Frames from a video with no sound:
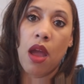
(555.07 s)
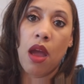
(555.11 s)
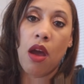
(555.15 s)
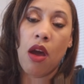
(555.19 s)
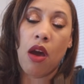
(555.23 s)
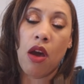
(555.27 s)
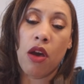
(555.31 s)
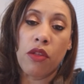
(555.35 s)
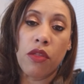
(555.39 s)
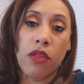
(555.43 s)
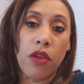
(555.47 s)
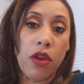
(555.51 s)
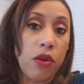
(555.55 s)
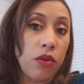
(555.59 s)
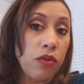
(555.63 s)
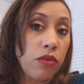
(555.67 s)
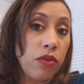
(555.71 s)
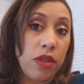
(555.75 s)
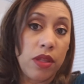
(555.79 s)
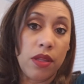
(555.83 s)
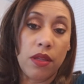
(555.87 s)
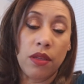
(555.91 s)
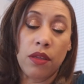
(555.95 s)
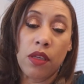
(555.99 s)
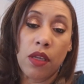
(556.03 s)
Although,
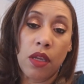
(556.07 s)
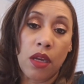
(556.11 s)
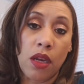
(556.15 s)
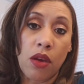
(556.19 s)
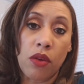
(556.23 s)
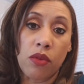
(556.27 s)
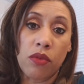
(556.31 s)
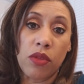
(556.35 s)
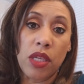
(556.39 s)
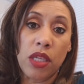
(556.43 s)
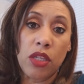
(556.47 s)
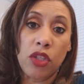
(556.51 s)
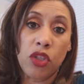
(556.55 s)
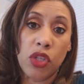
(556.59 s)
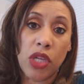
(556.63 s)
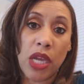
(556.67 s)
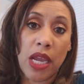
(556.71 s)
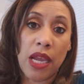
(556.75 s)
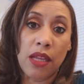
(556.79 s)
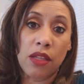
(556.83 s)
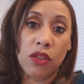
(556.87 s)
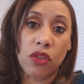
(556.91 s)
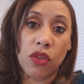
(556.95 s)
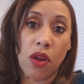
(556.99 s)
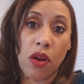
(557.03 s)
you know, these
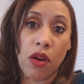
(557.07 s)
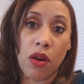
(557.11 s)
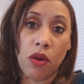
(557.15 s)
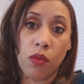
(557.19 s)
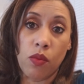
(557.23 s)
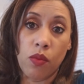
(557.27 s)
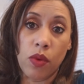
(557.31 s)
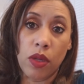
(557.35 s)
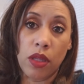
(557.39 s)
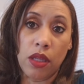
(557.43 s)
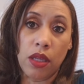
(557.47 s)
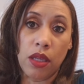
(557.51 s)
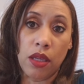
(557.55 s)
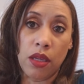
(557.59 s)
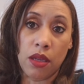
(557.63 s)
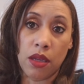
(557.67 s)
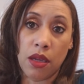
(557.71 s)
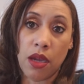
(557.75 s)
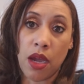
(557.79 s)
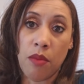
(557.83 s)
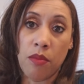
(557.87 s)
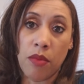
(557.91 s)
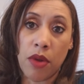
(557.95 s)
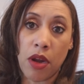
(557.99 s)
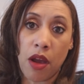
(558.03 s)
shades are really
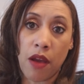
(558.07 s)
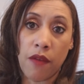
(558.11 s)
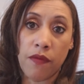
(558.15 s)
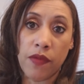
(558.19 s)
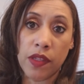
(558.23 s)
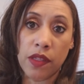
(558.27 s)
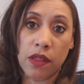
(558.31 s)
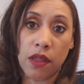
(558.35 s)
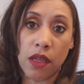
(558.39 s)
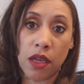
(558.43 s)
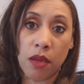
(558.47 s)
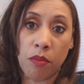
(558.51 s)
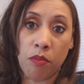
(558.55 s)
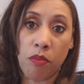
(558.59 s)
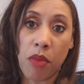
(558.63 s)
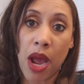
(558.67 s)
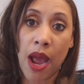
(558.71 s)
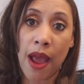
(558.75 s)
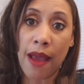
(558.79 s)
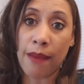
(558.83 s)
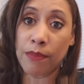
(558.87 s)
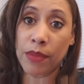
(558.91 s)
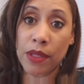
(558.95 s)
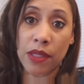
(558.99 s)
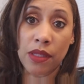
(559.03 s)
coming off as looking
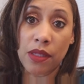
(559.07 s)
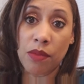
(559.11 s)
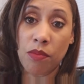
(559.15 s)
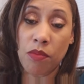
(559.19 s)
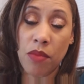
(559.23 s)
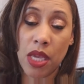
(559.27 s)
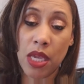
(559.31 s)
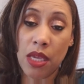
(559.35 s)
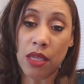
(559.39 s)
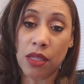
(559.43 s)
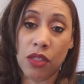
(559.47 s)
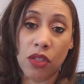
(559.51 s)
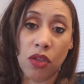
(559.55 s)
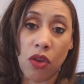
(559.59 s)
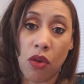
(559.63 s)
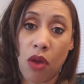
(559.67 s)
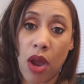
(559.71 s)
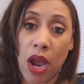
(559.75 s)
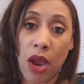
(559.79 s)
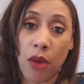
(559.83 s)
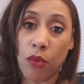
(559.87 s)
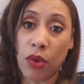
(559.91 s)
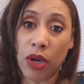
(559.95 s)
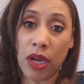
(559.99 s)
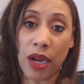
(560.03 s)
popping to me, so
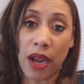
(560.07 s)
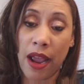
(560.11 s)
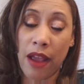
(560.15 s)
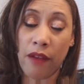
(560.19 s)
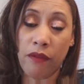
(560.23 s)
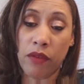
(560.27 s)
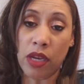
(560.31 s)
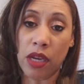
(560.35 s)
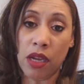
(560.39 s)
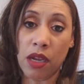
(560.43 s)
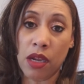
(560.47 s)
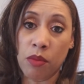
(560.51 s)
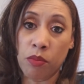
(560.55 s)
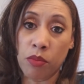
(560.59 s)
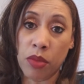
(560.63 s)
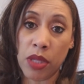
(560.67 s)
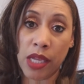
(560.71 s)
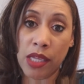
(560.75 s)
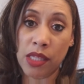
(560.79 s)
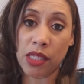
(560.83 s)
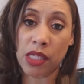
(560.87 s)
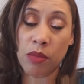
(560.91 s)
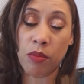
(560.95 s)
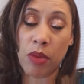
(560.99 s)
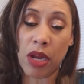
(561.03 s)
I wouldn't have any
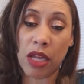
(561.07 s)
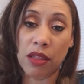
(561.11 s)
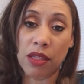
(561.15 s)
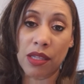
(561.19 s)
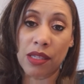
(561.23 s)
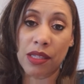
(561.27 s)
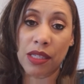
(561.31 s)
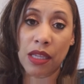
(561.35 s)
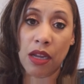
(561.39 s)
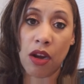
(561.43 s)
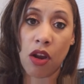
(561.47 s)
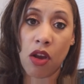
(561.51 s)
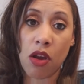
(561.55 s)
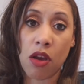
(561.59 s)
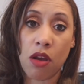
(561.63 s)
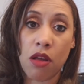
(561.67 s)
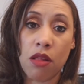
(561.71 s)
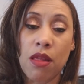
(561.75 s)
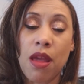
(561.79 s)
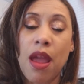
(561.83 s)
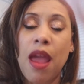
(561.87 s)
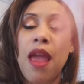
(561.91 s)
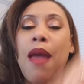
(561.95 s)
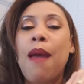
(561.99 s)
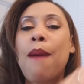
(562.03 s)
complaints about this at
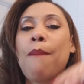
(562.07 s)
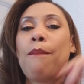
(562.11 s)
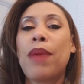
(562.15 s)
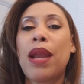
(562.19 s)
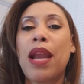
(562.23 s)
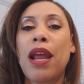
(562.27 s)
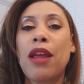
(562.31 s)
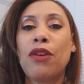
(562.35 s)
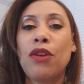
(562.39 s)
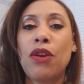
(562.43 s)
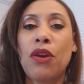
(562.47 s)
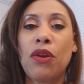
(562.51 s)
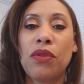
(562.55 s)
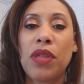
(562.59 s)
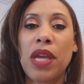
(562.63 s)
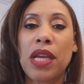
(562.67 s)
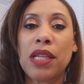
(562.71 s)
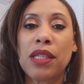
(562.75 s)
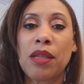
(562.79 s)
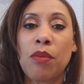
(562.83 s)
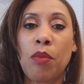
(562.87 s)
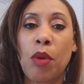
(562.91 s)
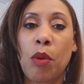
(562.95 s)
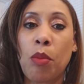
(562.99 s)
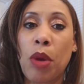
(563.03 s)
all. But I know that
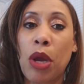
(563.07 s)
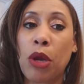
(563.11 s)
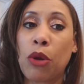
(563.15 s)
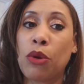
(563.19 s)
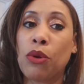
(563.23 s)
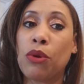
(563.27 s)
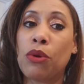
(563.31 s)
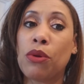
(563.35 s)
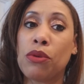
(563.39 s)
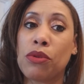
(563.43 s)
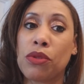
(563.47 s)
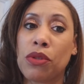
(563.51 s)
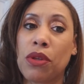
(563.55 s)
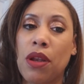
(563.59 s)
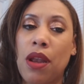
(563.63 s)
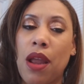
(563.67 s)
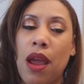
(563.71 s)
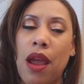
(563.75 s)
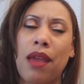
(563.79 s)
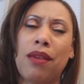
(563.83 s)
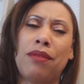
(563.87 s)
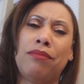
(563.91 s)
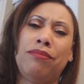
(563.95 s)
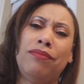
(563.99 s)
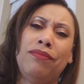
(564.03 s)
some of my girls are
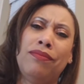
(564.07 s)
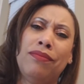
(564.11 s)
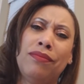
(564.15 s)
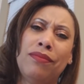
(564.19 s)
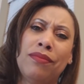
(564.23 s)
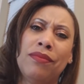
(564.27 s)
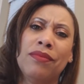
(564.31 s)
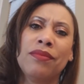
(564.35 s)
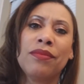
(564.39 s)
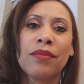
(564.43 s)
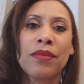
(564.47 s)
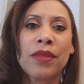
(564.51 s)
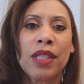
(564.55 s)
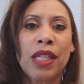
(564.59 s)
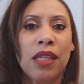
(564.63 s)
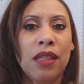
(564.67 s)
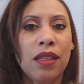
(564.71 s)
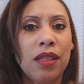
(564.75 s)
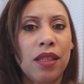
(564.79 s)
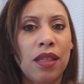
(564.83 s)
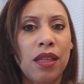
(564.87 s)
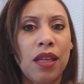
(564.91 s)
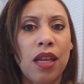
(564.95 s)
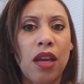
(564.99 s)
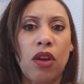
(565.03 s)
like,
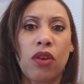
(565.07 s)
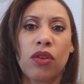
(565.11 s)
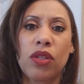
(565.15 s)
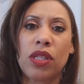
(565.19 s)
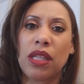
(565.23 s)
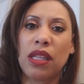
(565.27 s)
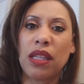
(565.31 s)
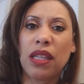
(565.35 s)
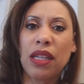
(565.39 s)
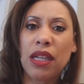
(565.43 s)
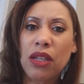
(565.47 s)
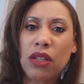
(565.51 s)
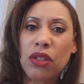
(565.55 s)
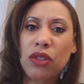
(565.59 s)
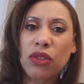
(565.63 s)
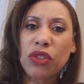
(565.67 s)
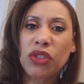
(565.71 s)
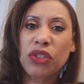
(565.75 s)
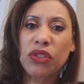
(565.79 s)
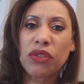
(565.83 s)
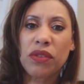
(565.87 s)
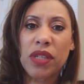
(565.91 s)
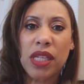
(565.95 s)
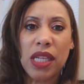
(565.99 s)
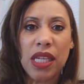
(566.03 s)
you know, it's a little
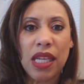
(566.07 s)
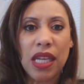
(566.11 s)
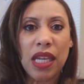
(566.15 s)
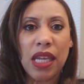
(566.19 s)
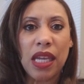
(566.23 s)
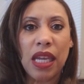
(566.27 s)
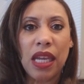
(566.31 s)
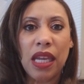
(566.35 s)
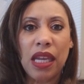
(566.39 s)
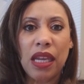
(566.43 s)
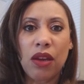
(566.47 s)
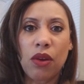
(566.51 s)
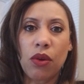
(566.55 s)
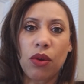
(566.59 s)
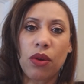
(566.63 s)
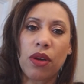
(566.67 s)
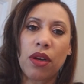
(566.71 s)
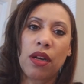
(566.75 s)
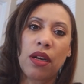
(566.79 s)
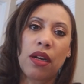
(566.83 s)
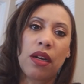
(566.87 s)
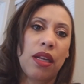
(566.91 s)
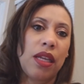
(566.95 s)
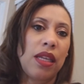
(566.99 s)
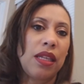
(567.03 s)
streaky,
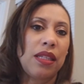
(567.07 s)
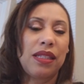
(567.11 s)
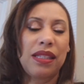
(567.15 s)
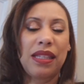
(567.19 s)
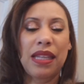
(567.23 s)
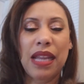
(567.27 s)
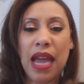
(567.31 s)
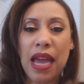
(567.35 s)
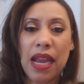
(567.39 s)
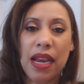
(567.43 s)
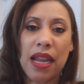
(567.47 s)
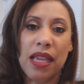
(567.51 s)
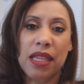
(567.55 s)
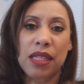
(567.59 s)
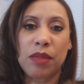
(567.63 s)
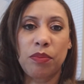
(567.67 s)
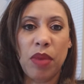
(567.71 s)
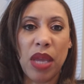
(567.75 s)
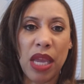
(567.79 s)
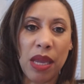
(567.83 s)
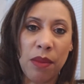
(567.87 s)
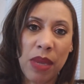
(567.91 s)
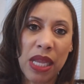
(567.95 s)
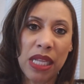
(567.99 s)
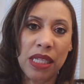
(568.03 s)
or it's not as
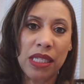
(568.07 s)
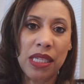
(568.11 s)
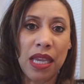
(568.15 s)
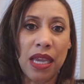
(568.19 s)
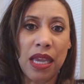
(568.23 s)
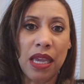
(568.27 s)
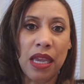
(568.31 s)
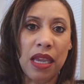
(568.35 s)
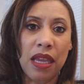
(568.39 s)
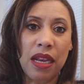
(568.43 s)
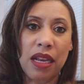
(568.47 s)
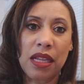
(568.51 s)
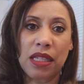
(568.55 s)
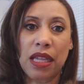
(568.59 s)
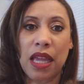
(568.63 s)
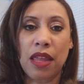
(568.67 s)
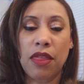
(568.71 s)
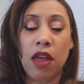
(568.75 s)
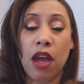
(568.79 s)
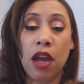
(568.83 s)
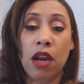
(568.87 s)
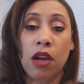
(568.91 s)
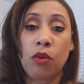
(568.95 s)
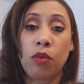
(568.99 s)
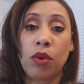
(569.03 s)
pigmented as I
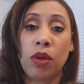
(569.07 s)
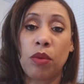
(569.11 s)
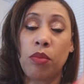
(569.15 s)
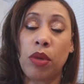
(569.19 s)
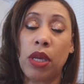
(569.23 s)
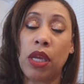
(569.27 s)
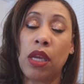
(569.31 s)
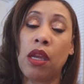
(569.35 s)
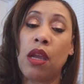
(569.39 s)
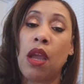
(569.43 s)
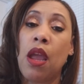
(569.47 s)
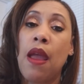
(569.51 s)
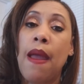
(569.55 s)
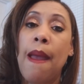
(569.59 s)
thought it would be.